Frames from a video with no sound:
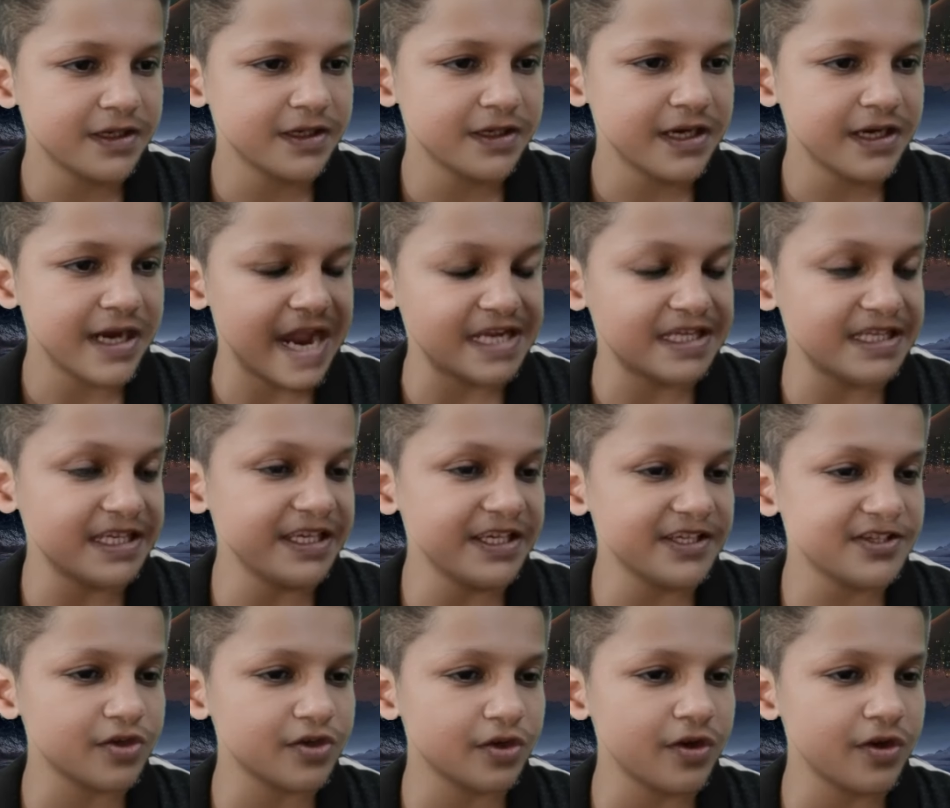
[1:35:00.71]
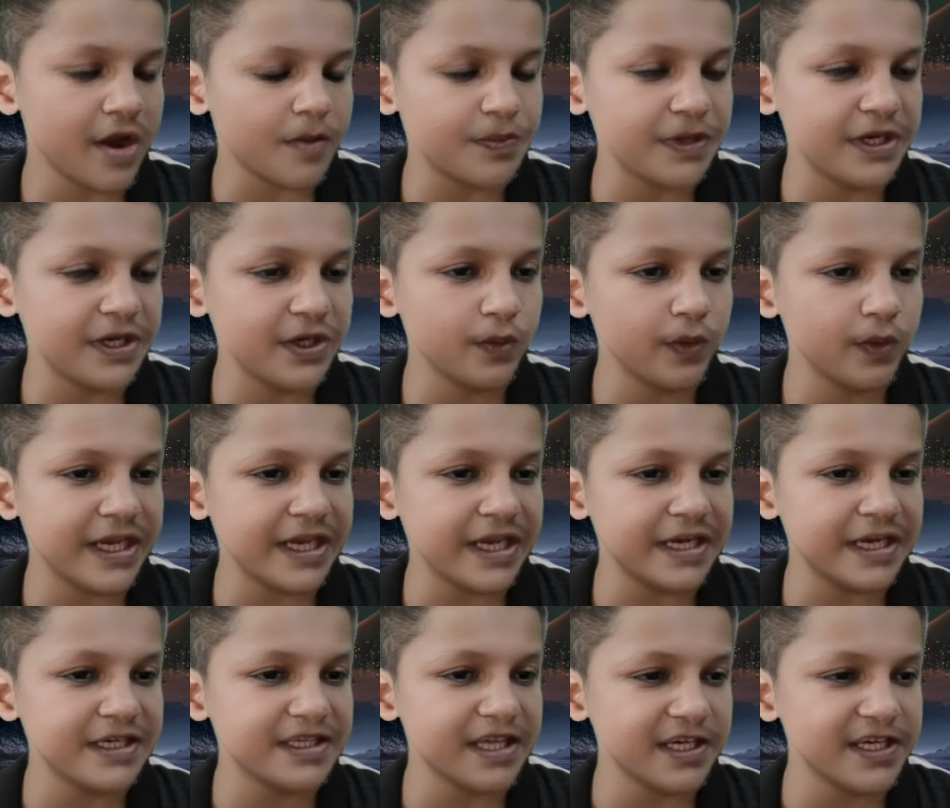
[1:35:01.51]
At least on opening
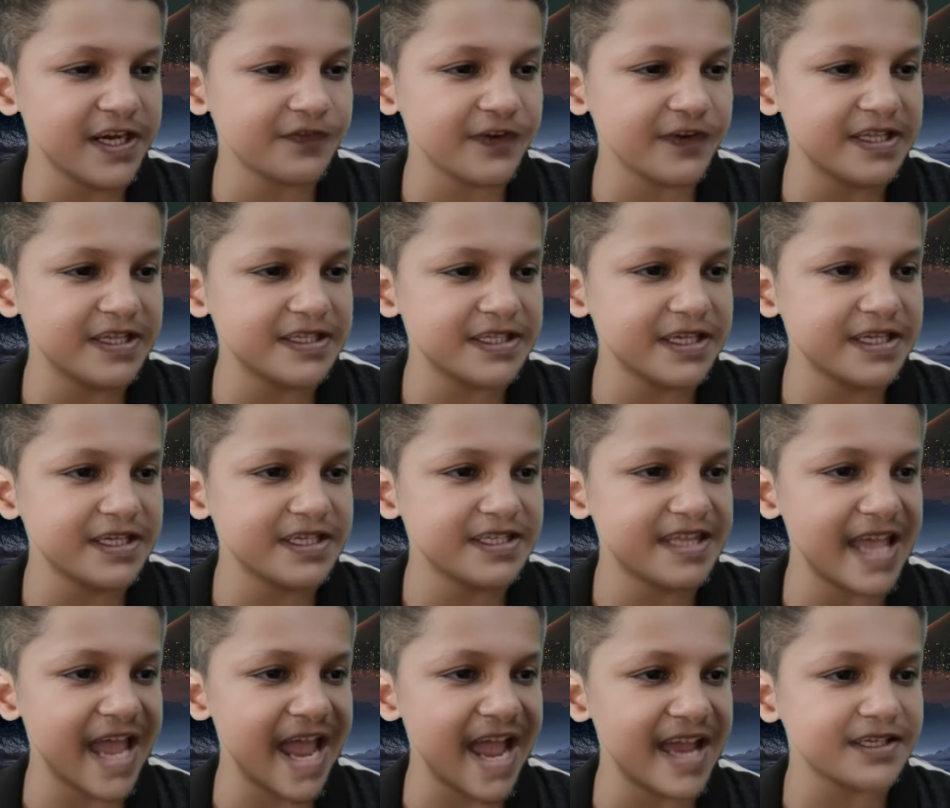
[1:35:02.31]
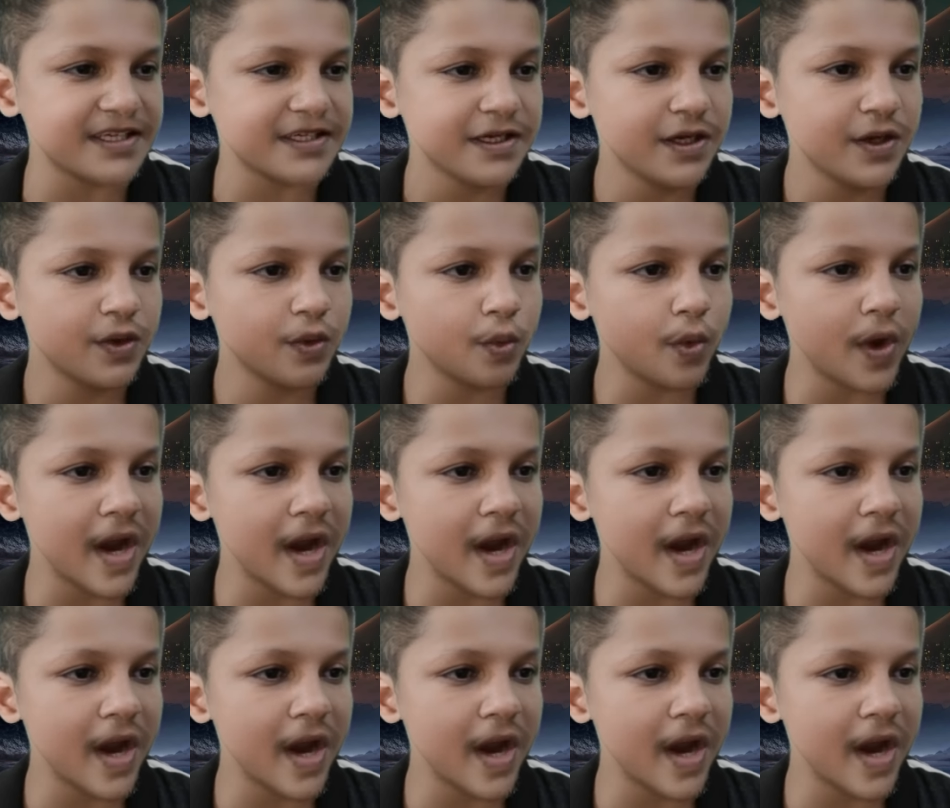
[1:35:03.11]
weekend, the difference is that while